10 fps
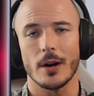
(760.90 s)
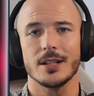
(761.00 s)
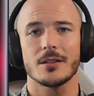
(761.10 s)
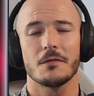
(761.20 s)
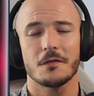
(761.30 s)

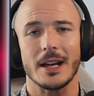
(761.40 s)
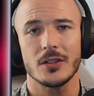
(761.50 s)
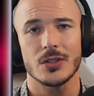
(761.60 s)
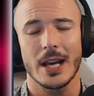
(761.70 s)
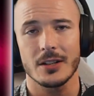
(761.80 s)
right,
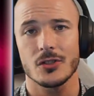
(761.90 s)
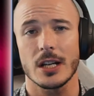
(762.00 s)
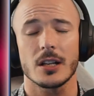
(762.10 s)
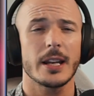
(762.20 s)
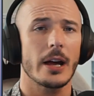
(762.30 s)

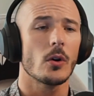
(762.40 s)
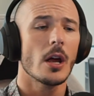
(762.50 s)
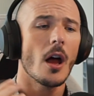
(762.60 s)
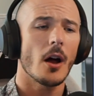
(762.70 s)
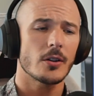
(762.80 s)
fantastic. Now,
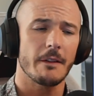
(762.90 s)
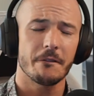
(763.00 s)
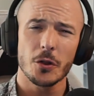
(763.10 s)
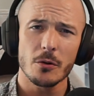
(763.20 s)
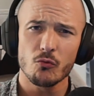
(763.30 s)
okay,
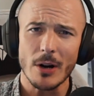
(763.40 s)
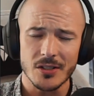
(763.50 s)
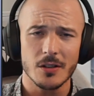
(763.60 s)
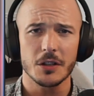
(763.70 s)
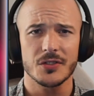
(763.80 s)
for the
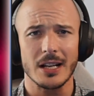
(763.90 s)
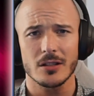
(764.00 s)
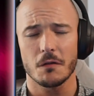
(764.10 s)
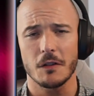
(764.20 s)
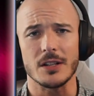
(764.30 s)
rest of the
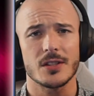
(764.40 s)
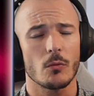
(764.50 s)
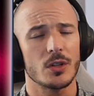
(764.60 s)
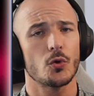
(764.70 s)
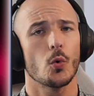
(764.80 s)
sector feats that
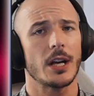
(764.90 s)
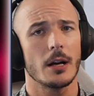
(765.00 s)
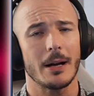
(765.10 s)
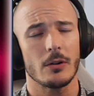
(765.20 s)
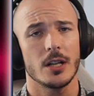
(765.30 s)
we're talking
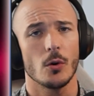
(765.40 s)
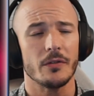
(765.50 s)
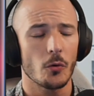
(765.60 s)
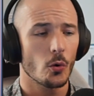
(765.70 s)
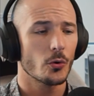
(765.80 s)
about here,
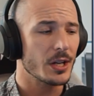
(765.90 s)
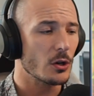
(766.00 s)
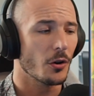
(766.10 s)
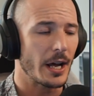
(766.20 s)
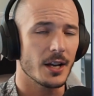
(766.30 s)
we've already
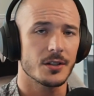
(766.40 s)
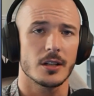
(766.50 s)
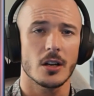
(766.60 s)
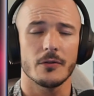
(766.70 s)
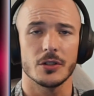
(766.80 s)
gone ahead
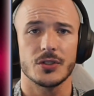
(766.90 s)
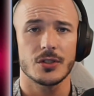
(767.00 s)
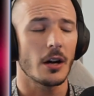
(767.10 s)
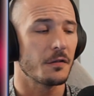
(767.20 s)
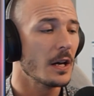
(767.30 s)
and covered
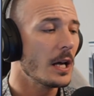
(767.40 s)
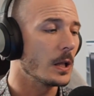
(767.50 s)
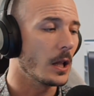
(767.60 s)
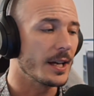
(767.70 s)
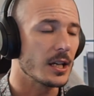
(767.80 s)
stuff
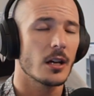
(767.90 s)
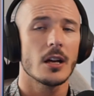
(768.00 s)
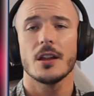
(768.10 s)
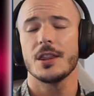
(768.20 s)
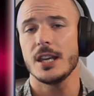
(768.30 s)
like
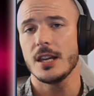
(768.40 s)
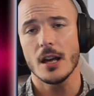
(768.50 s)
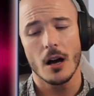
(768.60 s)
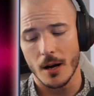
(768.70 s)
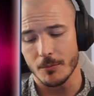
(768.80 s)
the
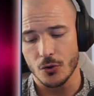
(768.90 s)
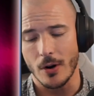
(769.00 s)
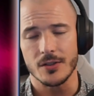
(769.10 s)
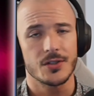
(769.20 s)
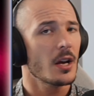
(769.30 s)
armor
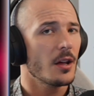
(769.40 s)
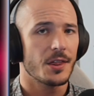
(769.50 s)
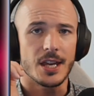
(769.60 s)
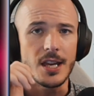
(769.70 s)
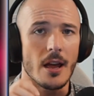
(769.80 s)
shreds,
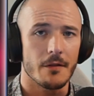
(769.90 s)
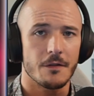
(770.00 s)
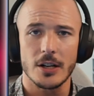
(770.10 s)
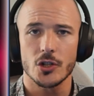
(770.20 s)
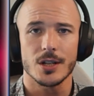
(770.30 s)
the
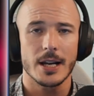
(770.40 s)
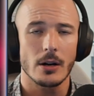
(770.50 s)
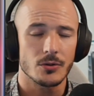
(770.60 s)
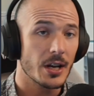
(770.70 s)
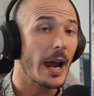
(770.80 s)
evasion
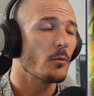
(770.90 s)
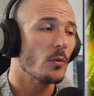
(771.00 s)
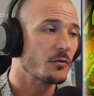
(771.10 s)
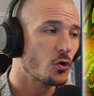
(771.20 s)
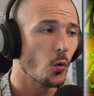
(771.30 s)
downs, and
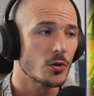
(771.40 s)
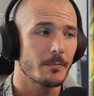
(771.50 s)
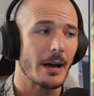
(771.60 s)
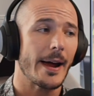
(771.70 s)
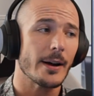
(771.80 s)
we've talked
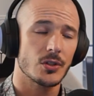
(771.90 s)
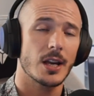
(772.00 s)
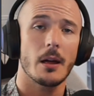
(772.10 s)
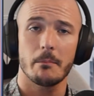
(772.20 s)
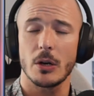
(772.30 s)
about how to
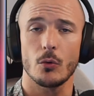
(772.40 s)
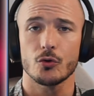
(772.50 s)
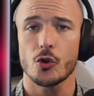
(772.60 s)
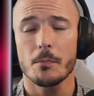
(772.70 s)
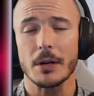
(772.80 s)
get Imperial
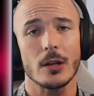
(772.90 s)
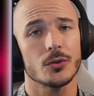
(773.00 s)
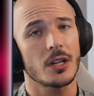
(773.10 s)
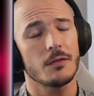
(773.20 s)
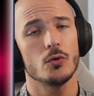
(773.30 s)
Trooper
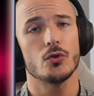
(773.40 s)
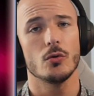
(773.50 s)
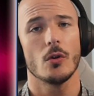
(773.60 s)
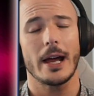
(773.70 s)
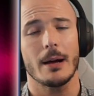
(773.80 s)
kills if you do
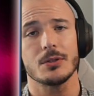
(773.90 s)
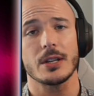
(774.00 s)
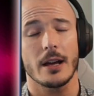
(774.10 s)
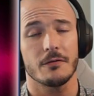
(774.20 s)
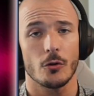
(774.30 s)
not happen to
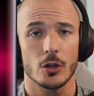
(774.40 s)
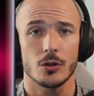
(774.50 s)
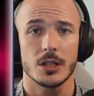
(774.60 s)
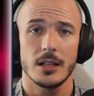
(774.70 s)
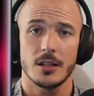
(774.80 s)
have very
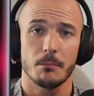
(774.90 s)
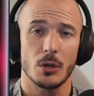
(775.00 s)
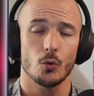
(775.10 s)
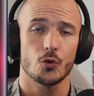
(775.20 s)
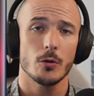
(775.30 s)
good geared
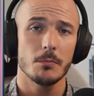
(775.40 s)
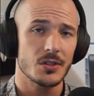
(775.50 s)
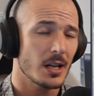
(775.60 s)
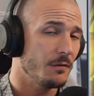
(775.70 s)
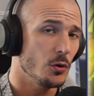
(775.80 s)
Imperial
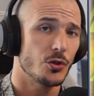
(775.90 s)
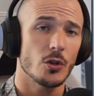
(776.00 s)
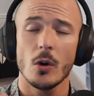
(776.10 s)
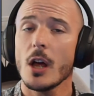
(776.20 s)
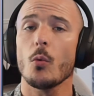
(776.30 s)
Troopers. If you
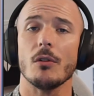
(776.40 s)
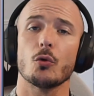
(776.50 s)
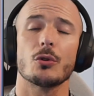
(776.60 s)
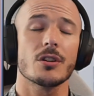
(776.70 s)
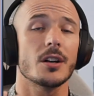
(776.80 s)
do, we've
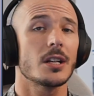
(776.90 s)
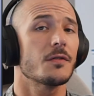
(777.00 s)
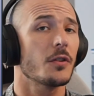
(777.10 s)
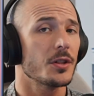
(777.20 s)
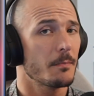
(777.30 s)
already
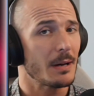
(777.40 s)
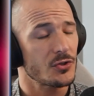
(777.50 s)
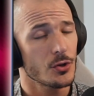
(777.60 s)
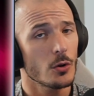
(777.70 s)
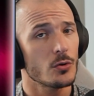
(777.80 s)
identified the
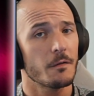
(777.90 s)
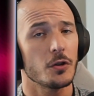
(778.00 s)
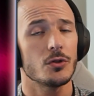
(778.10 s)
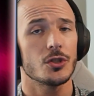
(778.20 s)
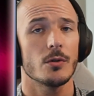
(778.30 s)
best node for
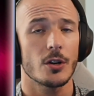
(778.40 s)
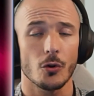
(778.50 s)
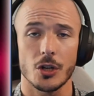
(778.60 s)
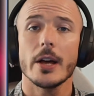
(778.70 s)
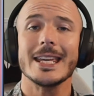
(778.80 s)
you to do it
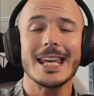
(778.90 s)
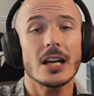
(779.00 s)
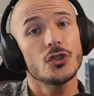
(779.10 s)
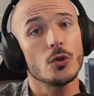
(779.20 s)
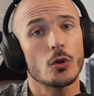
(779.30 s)
on.
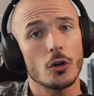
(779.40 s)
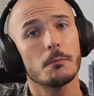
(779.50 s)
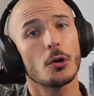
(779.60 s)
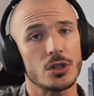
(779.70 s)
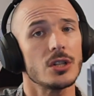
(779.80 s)
Yes, you could push